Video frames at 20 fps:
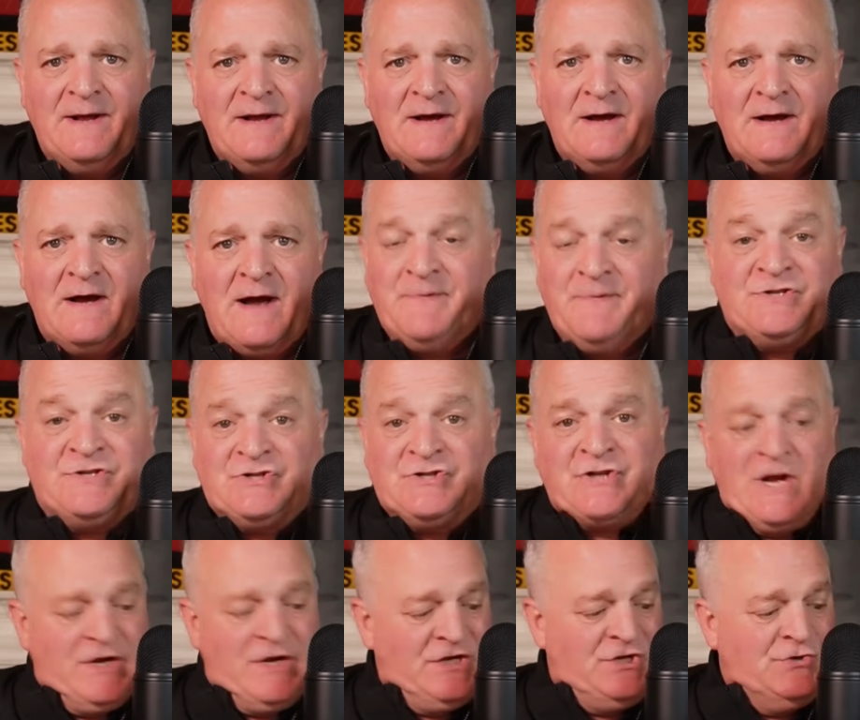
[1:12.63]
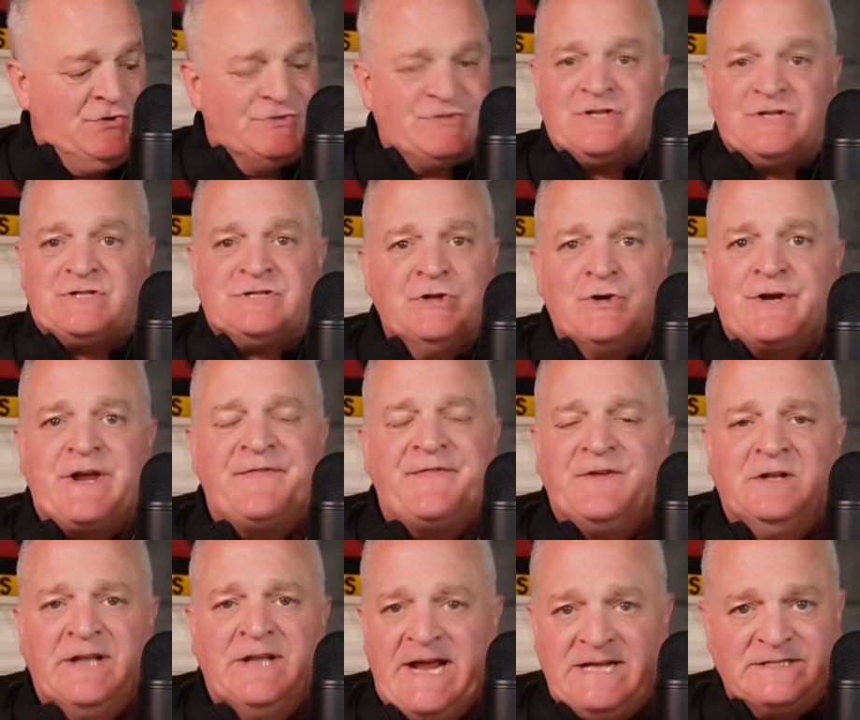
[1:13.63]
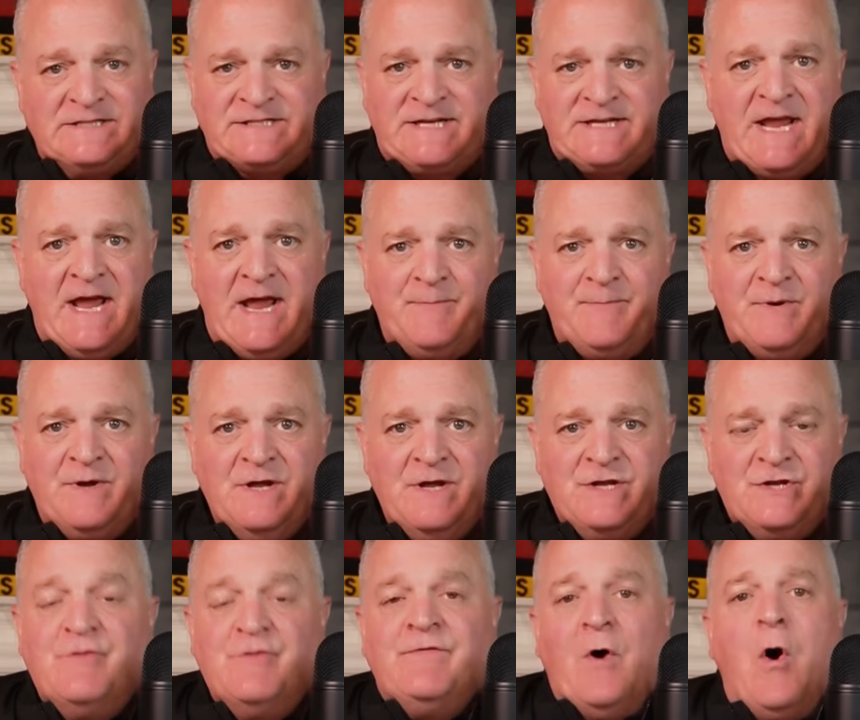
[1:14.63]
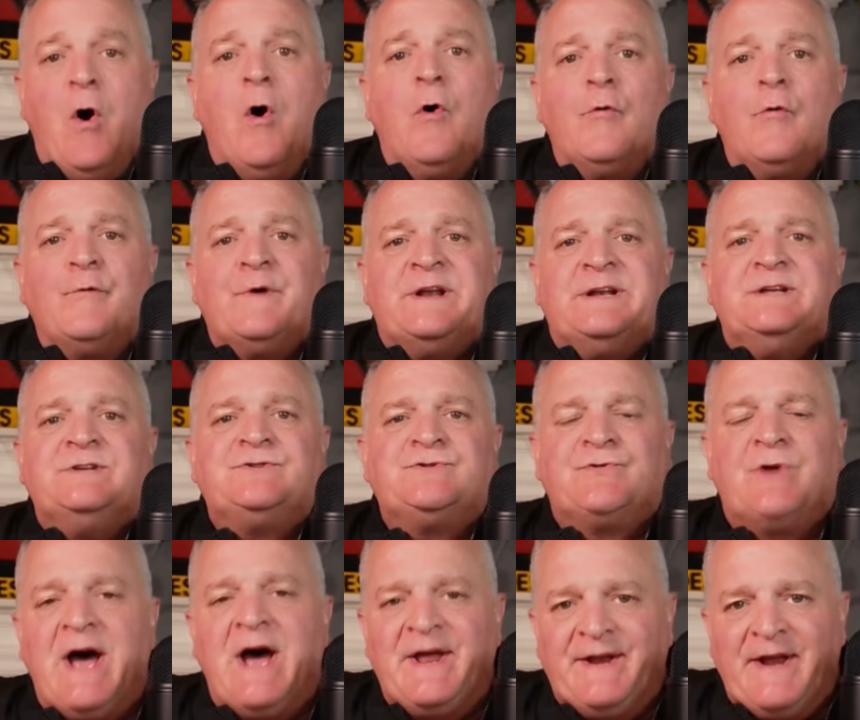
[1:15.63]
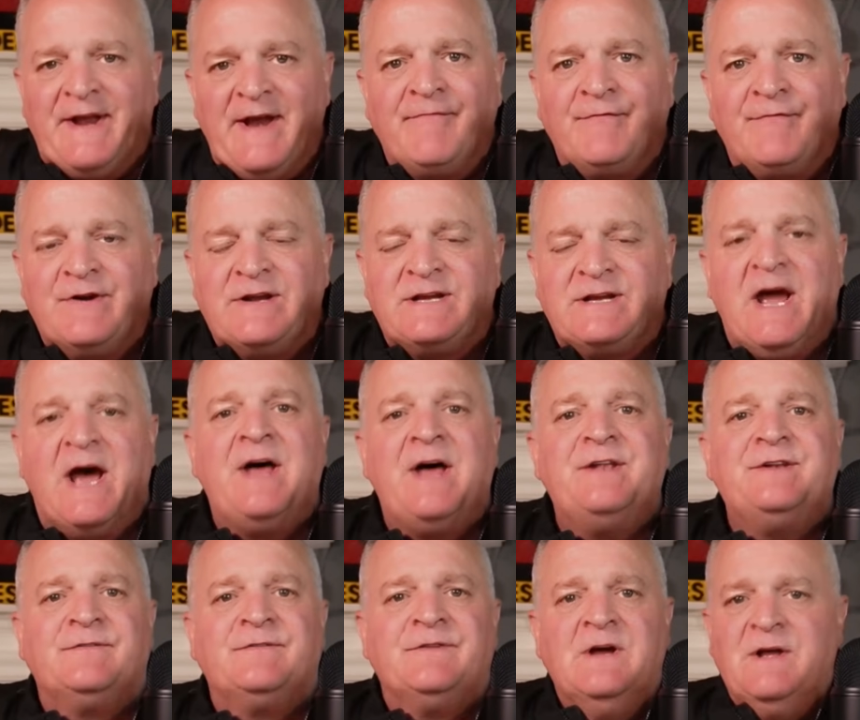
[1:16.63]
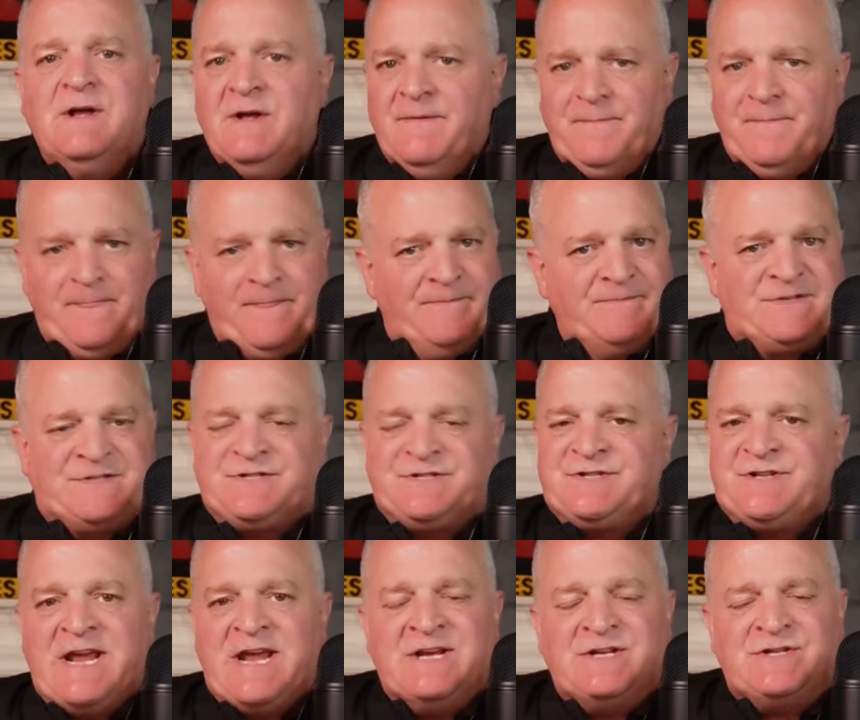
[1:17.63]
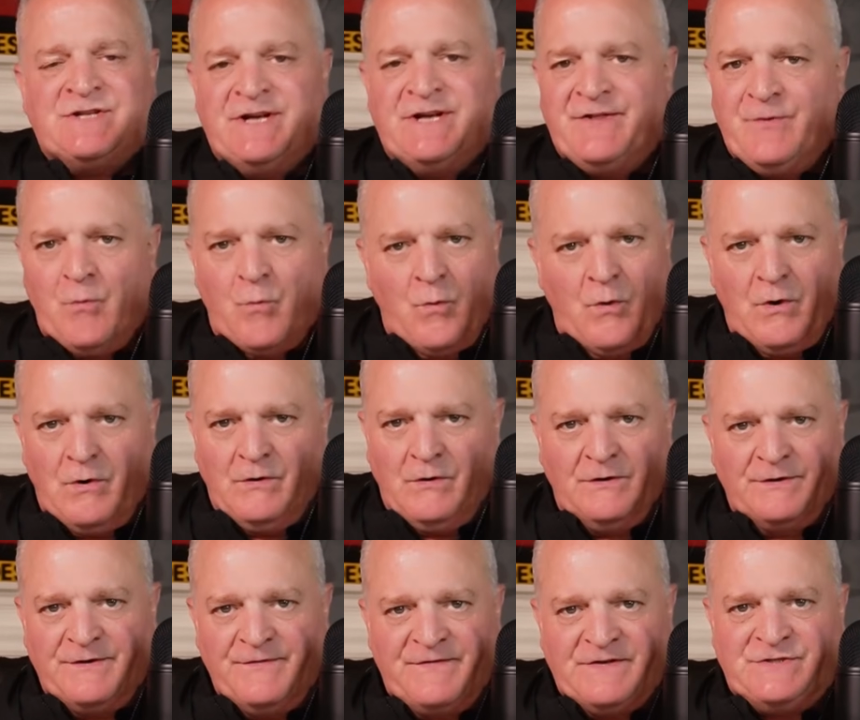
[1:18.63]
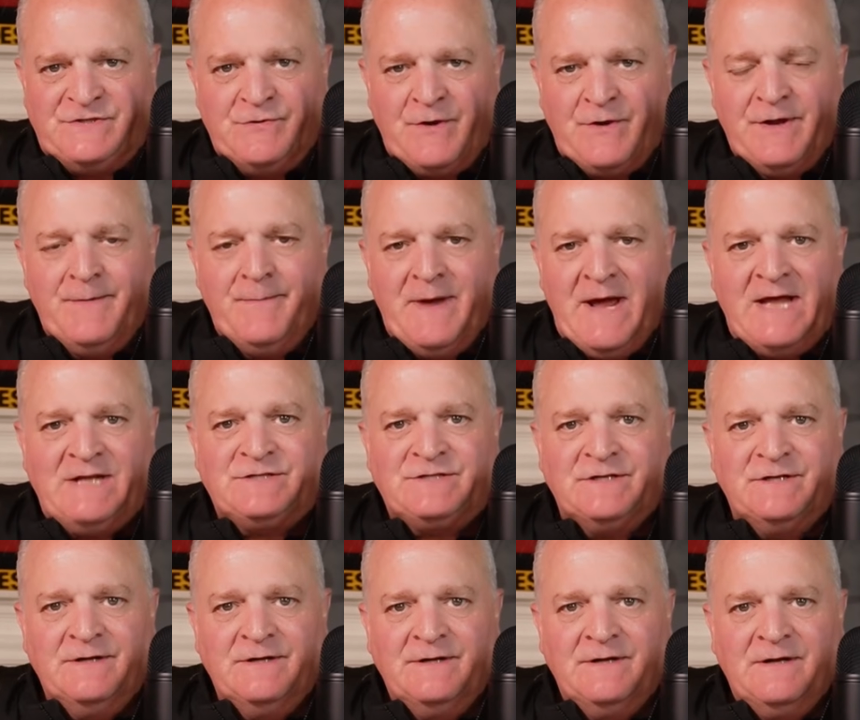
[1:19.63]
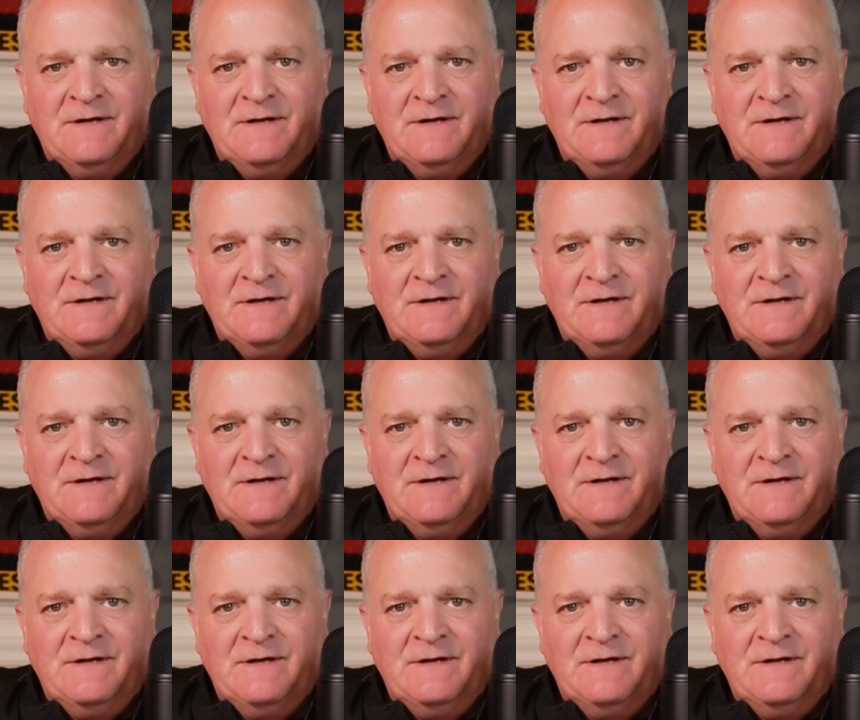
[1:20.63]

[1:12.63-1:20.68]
I mean, you just look at the landscape. You've already tried every kind of sanction in the world that you can imagine.